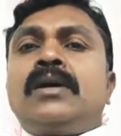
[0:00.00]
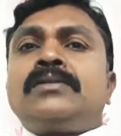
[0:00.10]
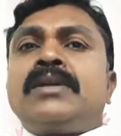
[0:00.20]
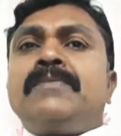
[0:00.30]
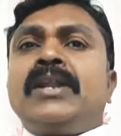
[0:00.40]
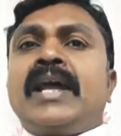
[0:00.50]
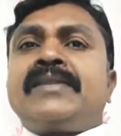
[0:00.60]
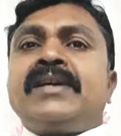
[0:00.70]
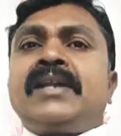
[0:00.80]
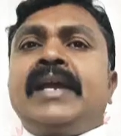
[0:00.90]
something
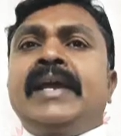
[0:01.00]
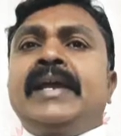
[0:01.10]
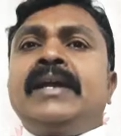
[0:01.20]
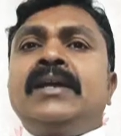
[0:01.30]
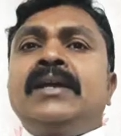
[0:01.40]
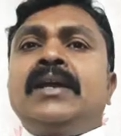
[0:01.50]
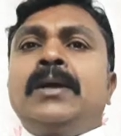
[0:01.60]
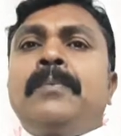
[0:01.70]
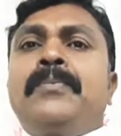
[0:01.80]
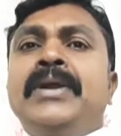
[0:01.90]
like that. A
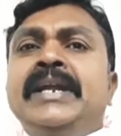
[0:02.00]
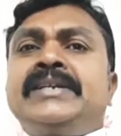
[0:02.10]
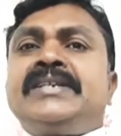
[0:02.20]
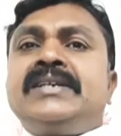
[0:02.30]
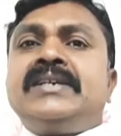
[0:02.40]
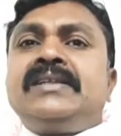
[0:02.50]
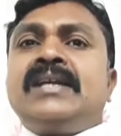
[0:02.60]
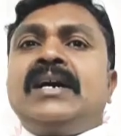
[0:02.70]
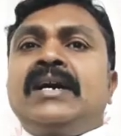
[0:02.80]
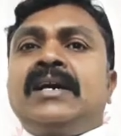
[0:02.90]
predict
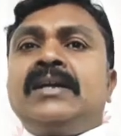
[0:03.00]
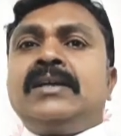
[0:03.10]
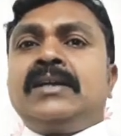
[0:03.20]
the